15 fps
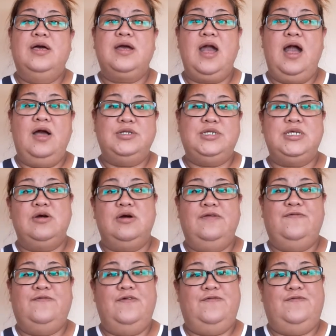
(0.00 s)
counting
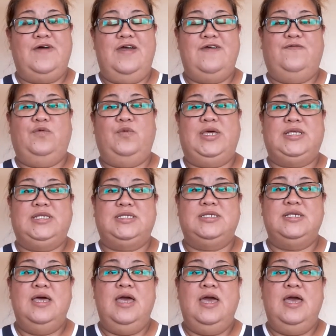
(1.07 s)
on for 5 weeks.